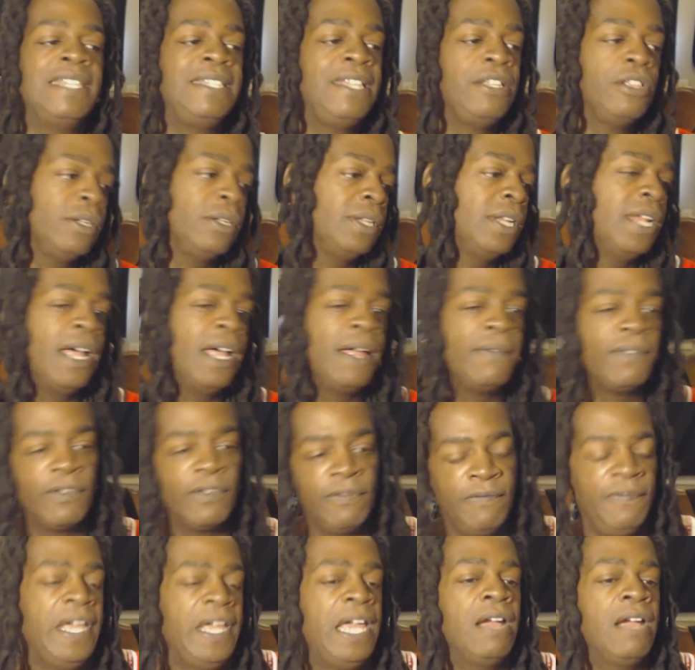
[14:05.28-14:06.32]
it's either love or
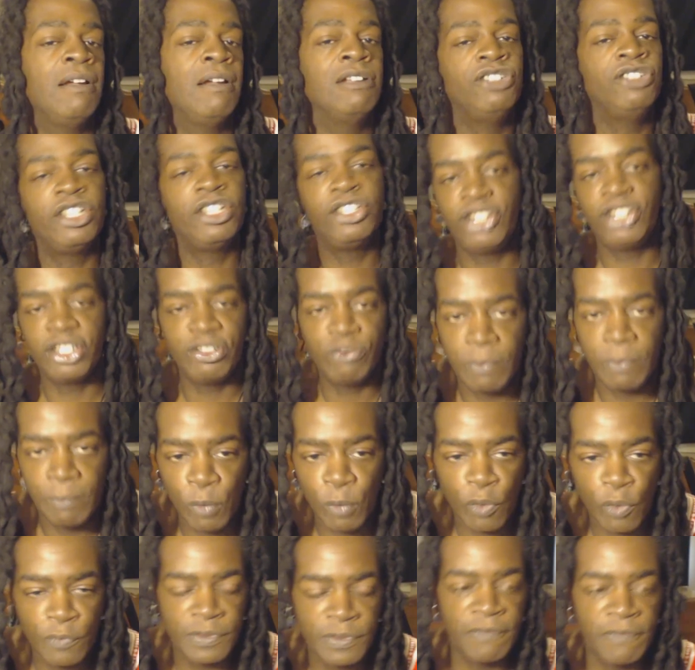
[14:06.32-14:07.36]
fear, and just
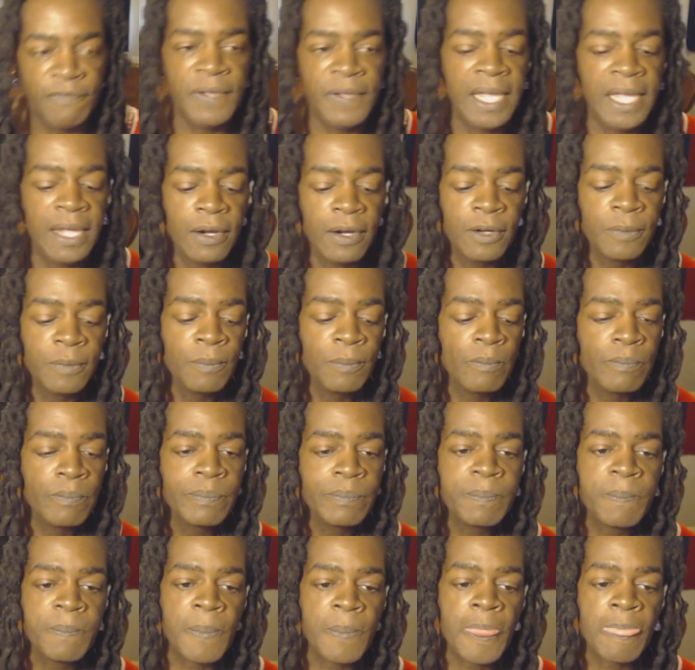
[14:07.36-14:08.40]
remove the fear.
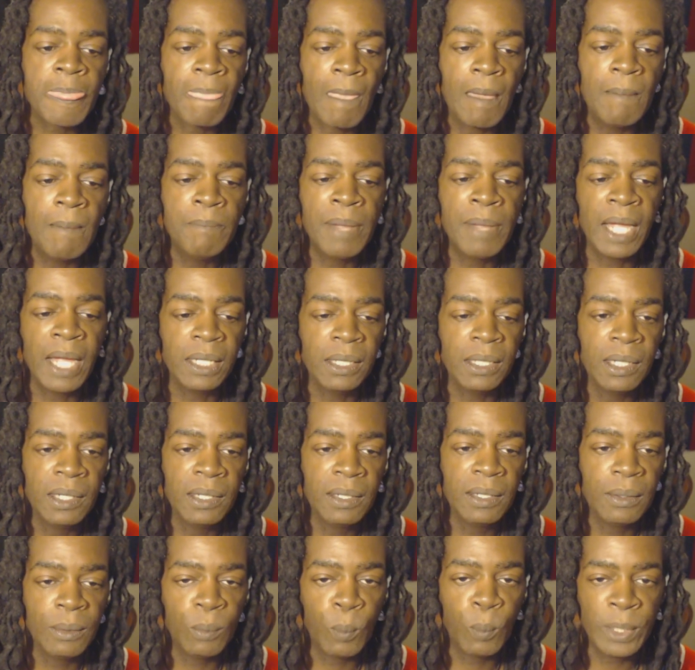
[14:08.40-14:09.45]
But
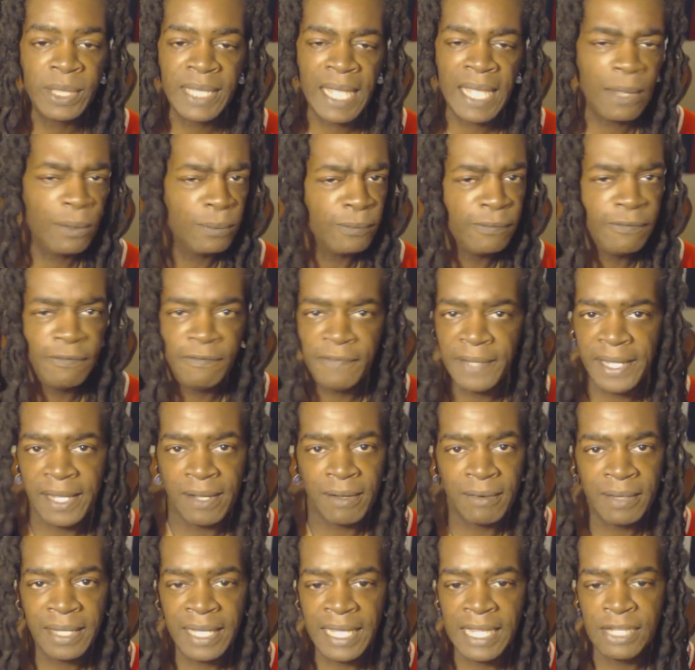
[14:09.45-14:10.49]
without
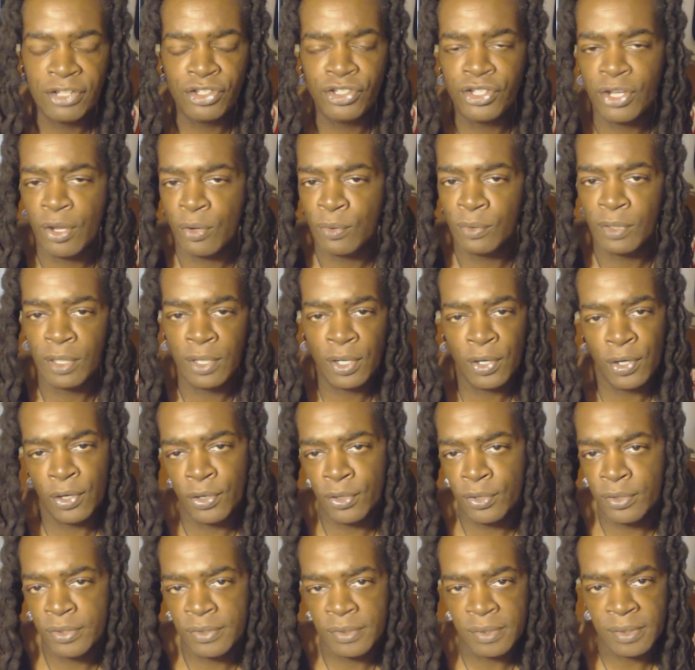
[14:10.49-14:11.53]
fear, kids don't
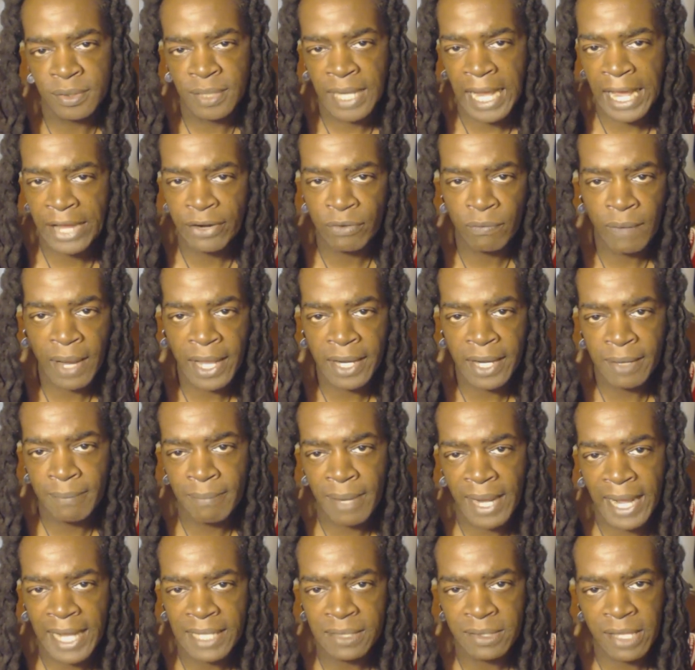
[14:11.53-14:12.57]
learn how to ride a
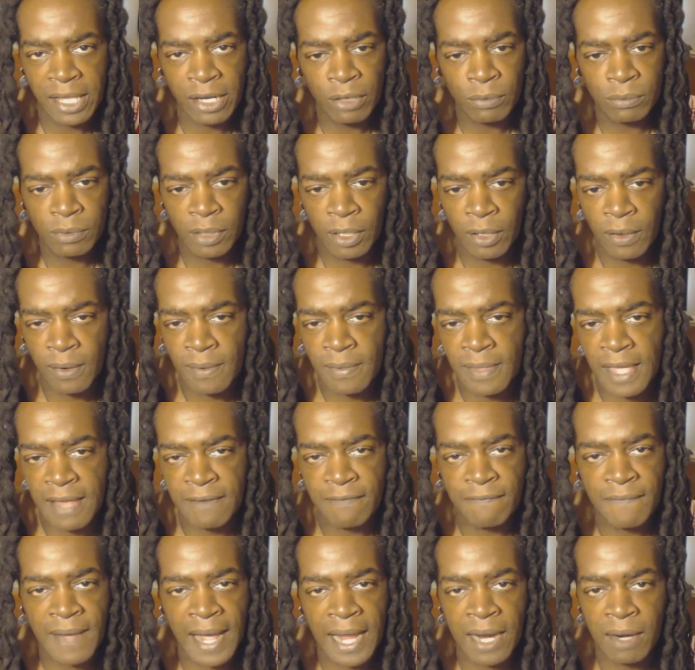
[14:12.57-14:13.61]
bike. They don't learn
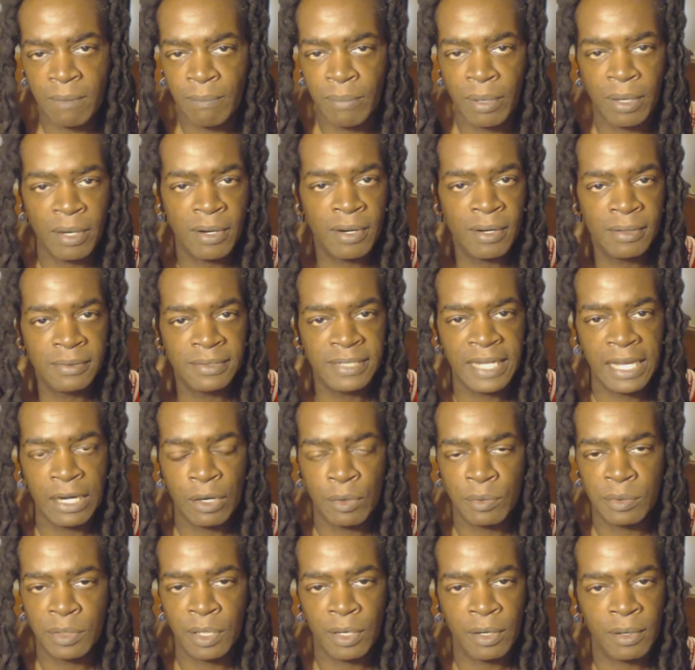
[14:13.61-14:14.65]
that fire burns. They
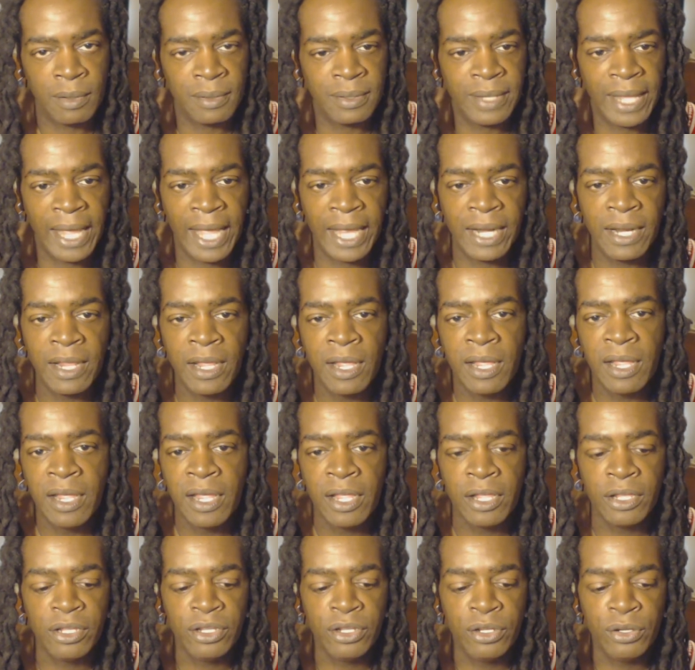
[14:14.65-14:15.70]
don't learn that
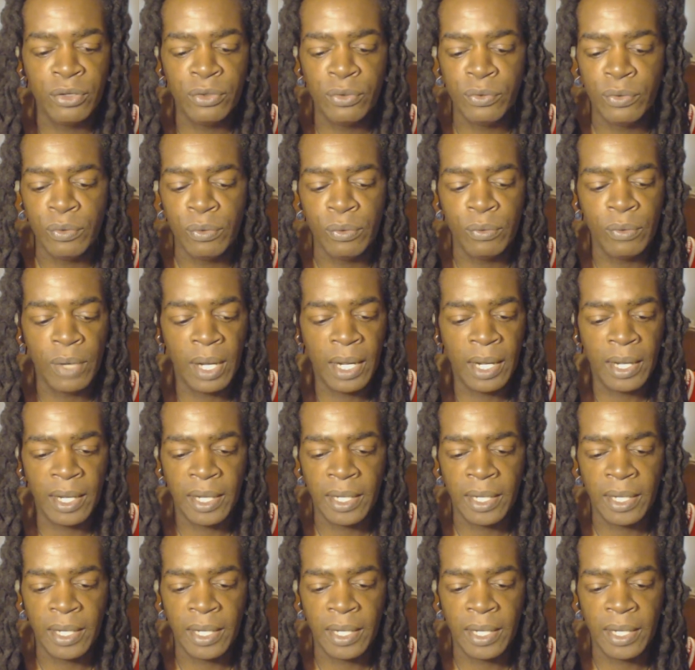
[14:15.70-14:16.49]
you